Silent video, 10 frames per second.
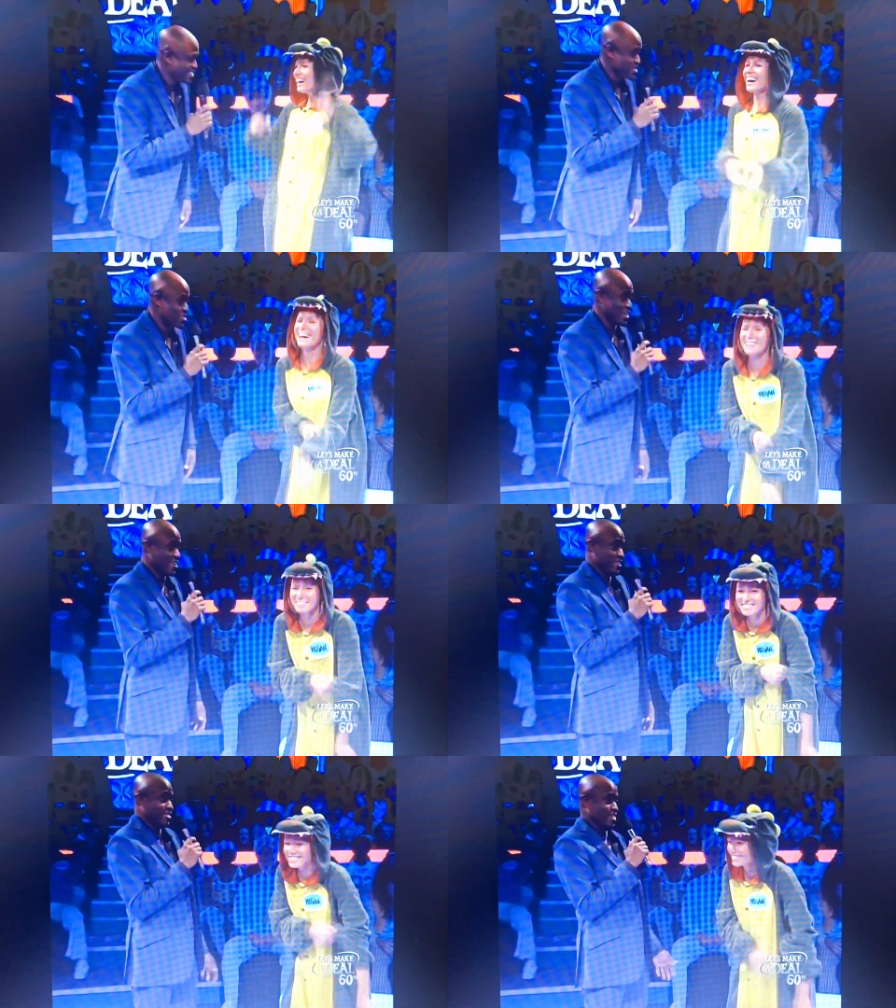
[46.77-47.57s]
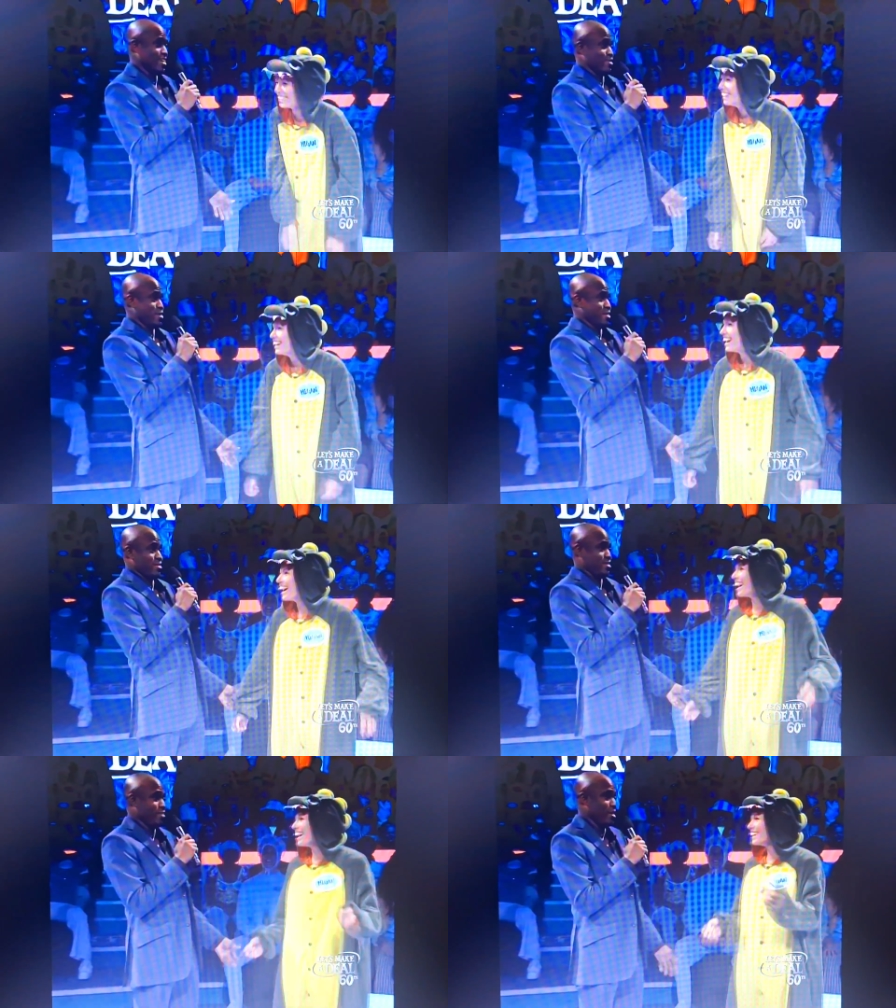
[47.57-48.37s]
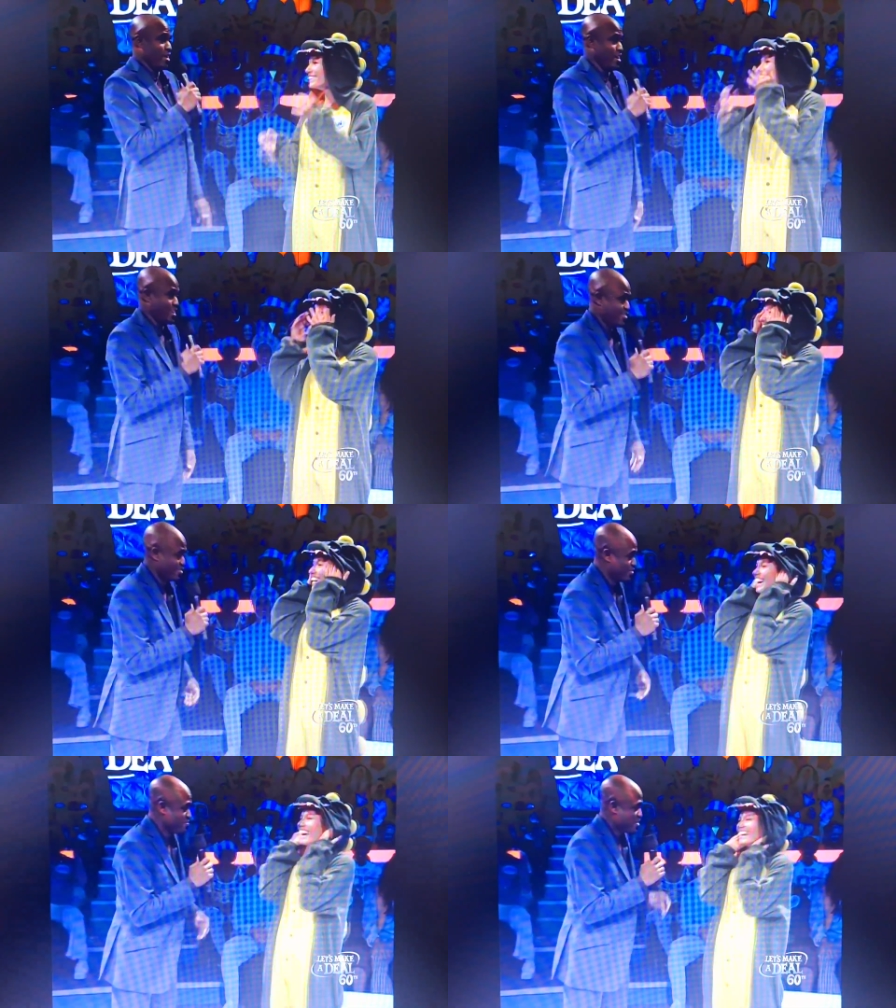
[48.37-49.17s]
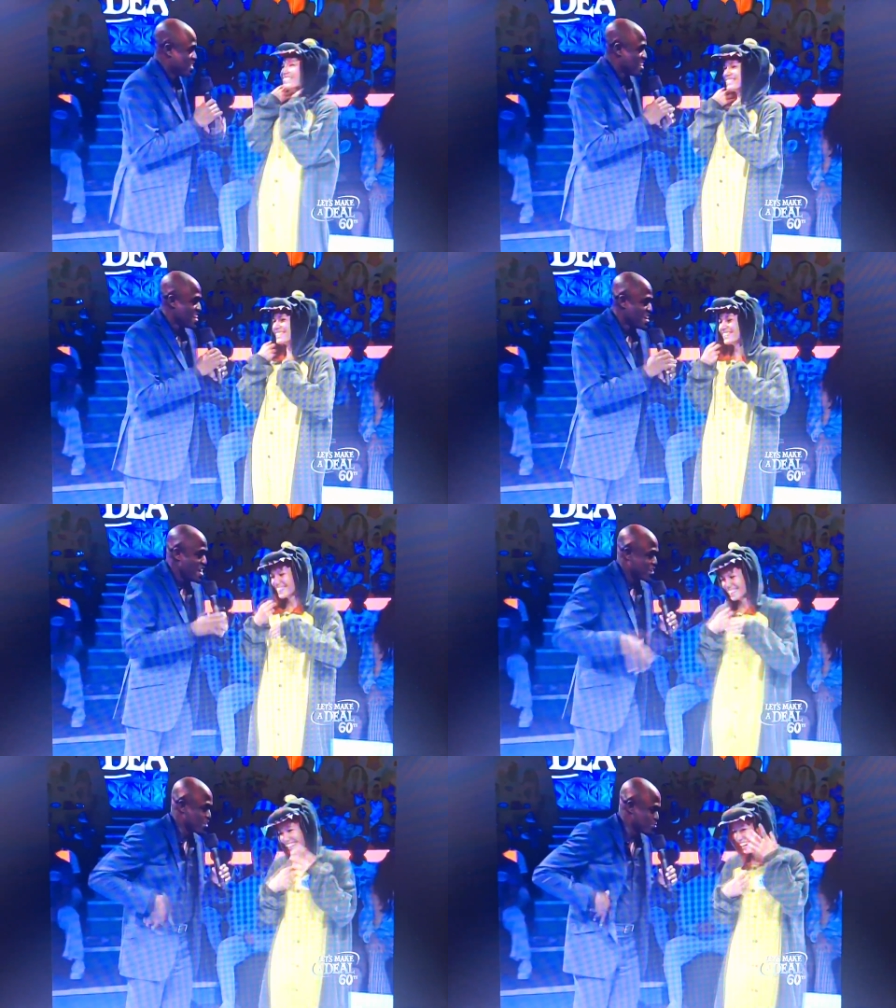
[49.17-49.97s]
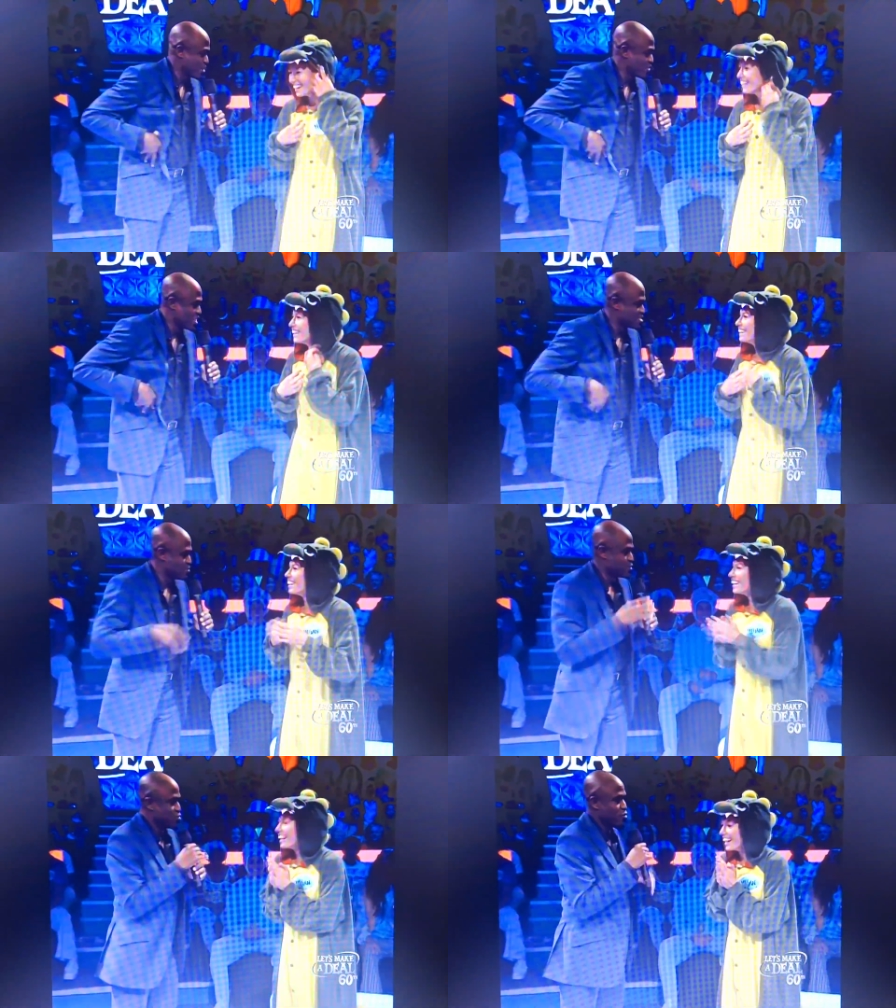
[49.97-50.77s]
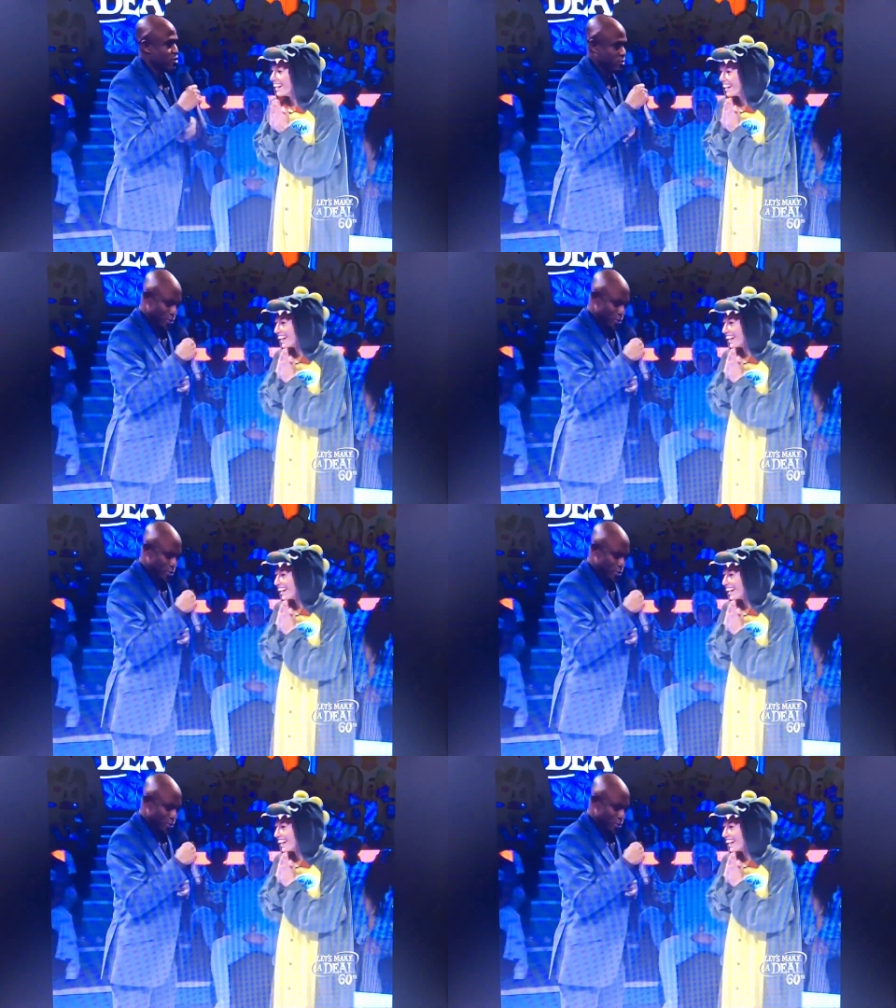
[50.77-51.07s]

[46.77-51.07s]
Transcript: That is the scariest dinosaur I've ever seen in my life. Now, guess what? I've got something